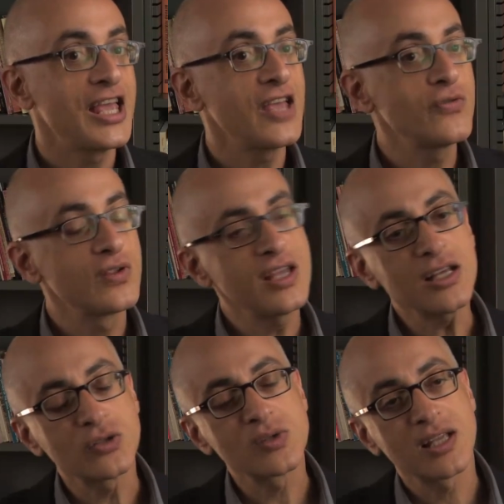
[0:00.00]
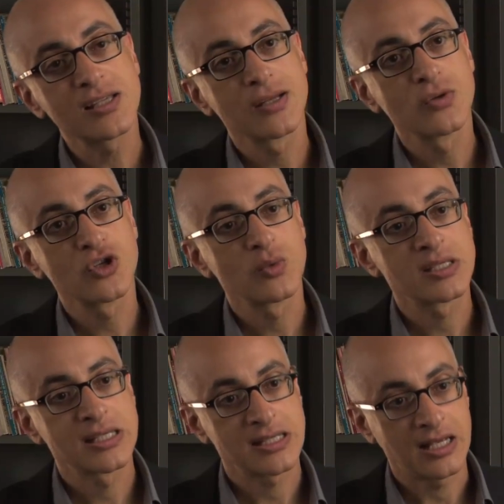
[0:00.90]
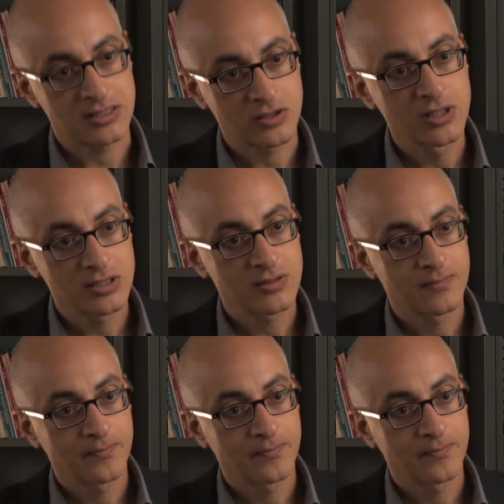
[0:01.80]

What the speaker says: If you think a two-state solution was disastrous,